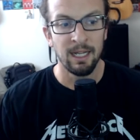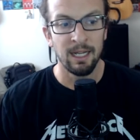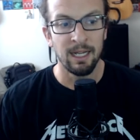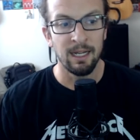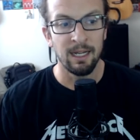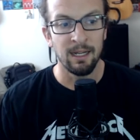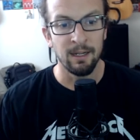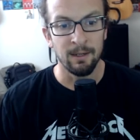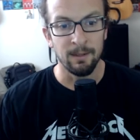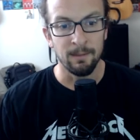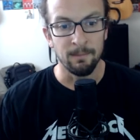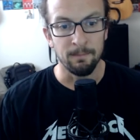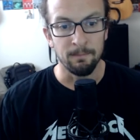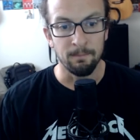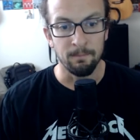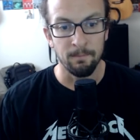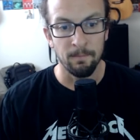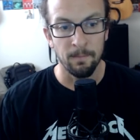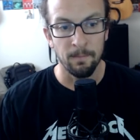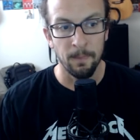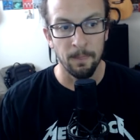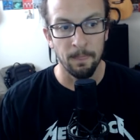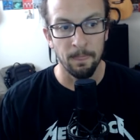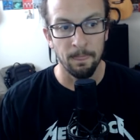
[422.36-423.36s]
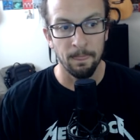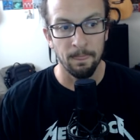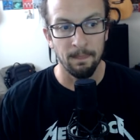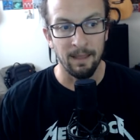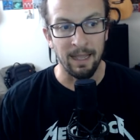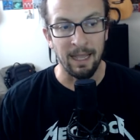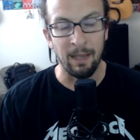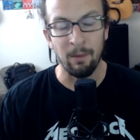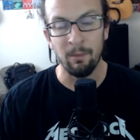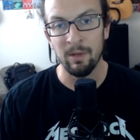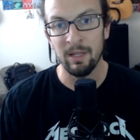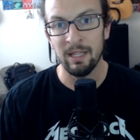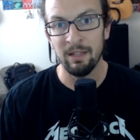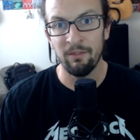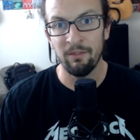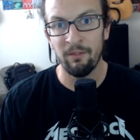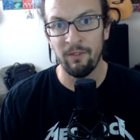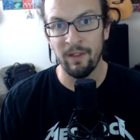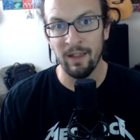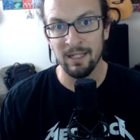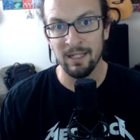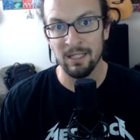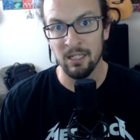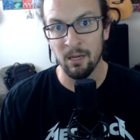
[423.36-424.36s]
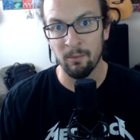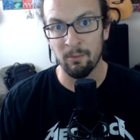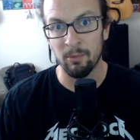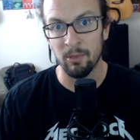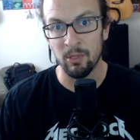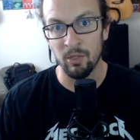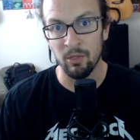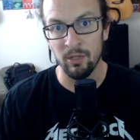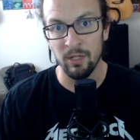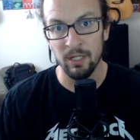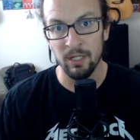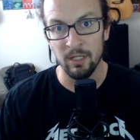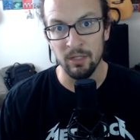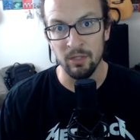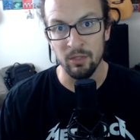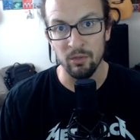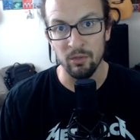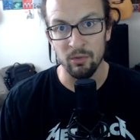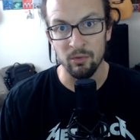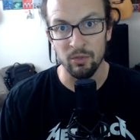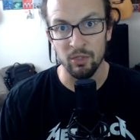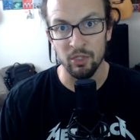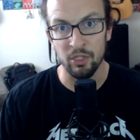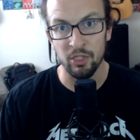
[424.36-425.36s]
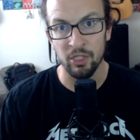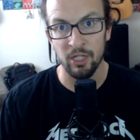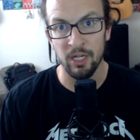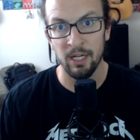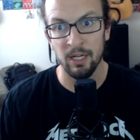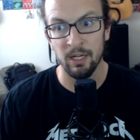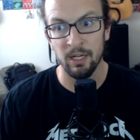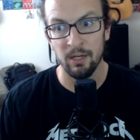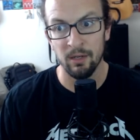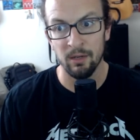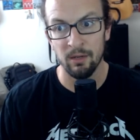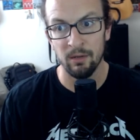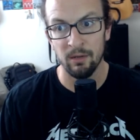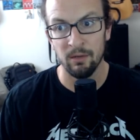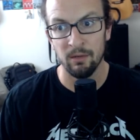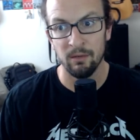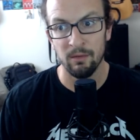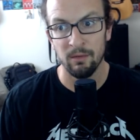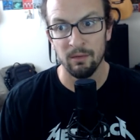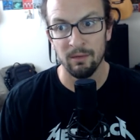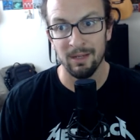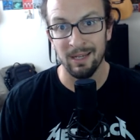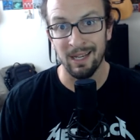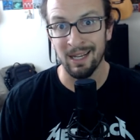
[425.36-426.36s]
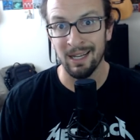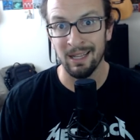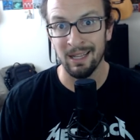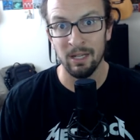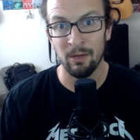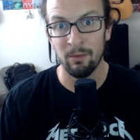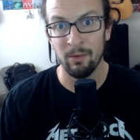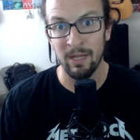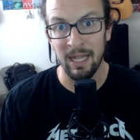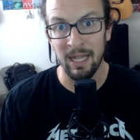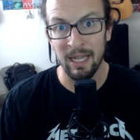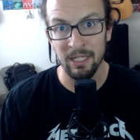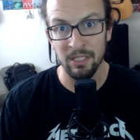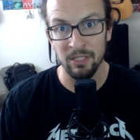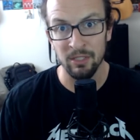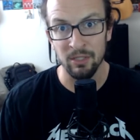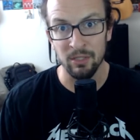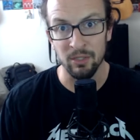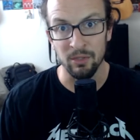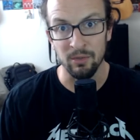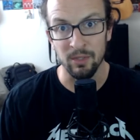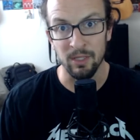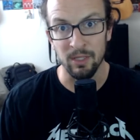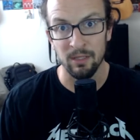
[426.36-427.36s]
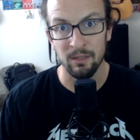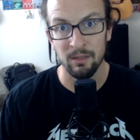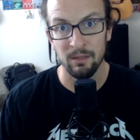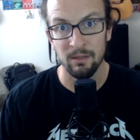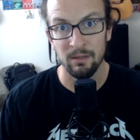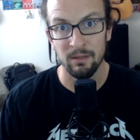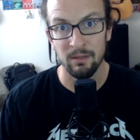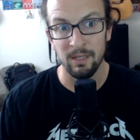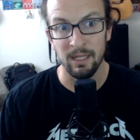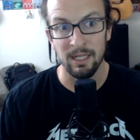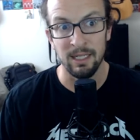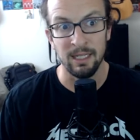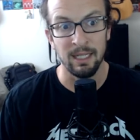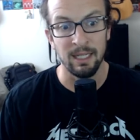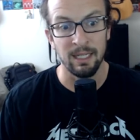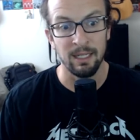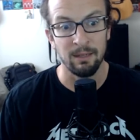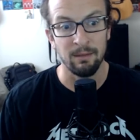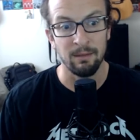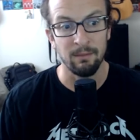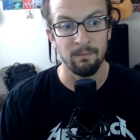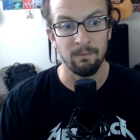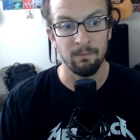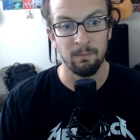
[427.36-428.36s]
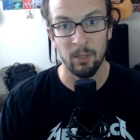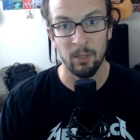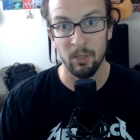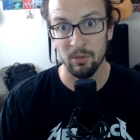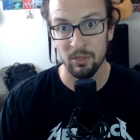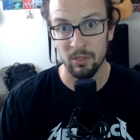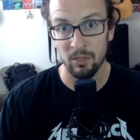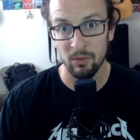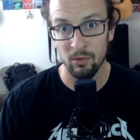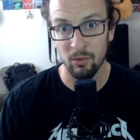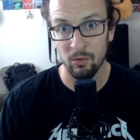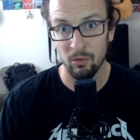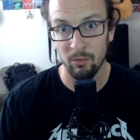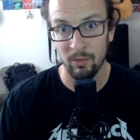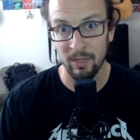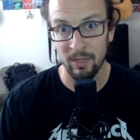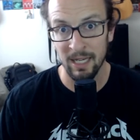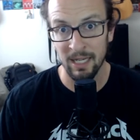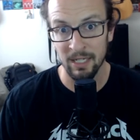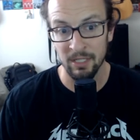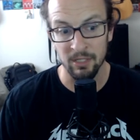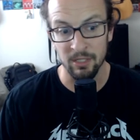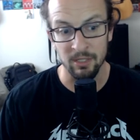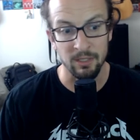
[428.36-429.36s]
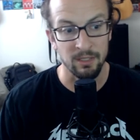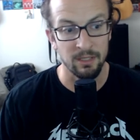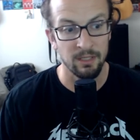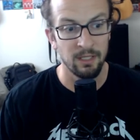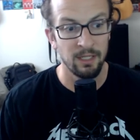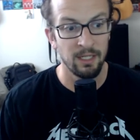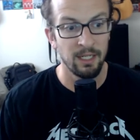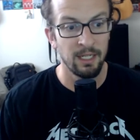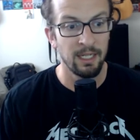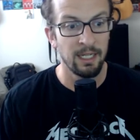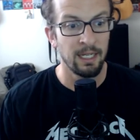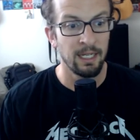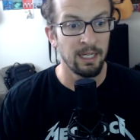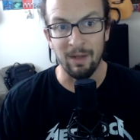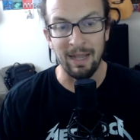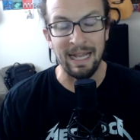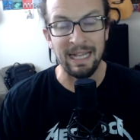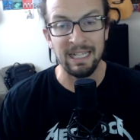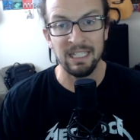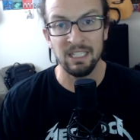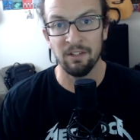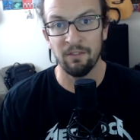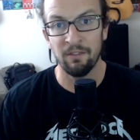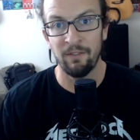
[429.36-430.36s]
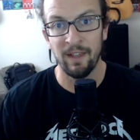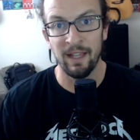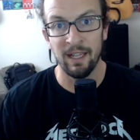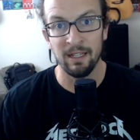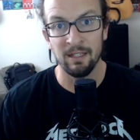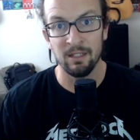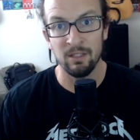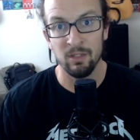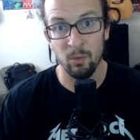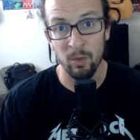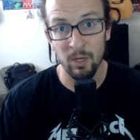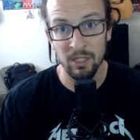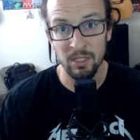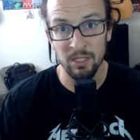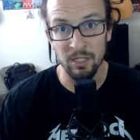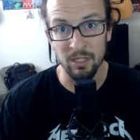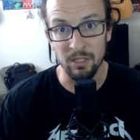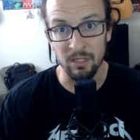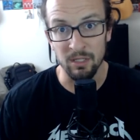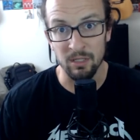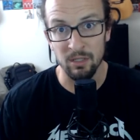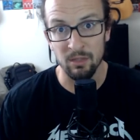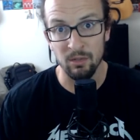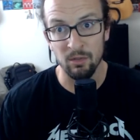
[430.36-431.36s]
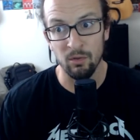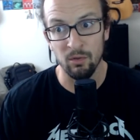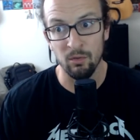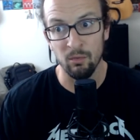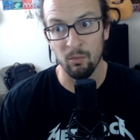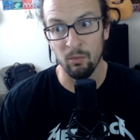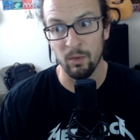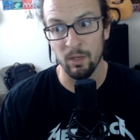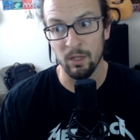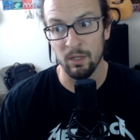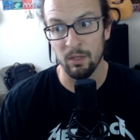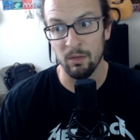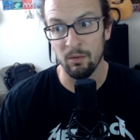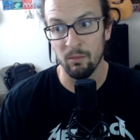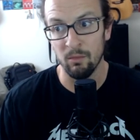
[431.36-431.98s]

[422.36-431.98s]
I would give fans an opportunity to share kind of their reaction to it and then post the cool reactions. Ask fans questions. What